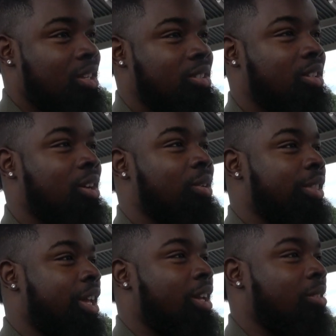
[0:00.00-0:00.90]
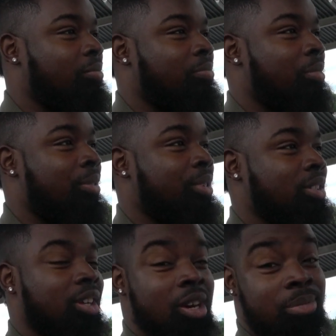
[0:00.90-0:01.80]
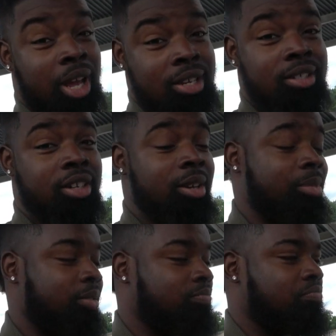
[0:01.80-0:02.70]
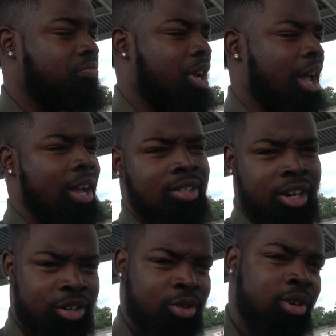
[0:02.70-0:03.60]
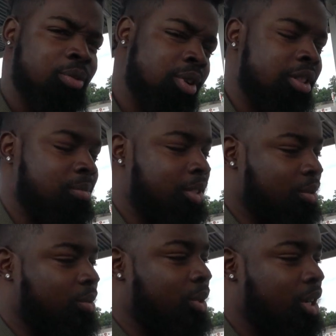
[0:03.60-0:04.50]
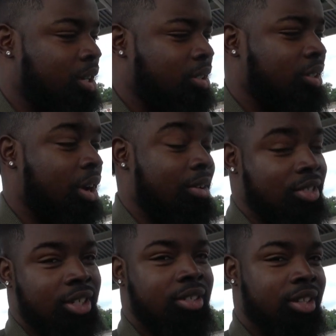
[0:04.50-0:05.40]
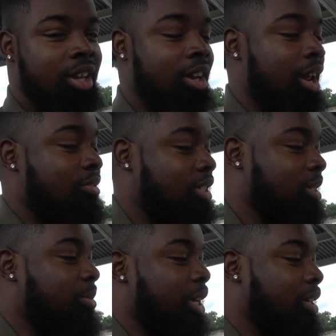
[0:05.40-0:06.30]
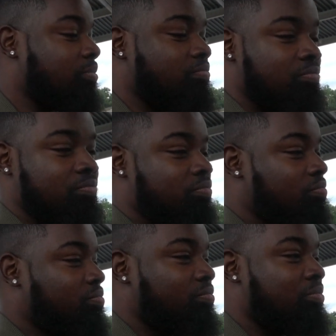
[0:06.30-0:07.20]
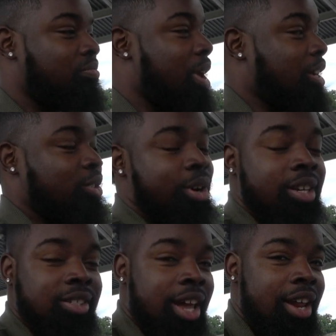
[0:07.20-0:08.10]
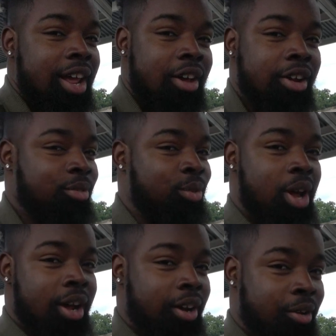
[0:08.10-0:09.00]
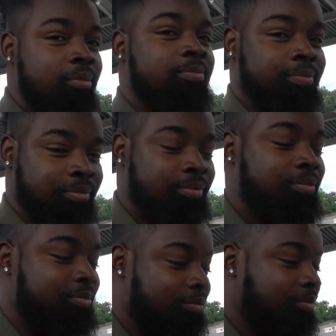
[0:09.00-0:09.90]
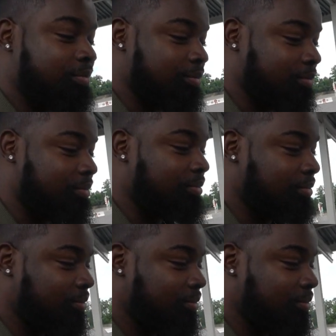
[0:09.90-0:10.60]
So then my friend started plastic dipping, and I started doing it with him too. So ever since then, I've just been making sure I stand out everywhere I go. That's dope, man.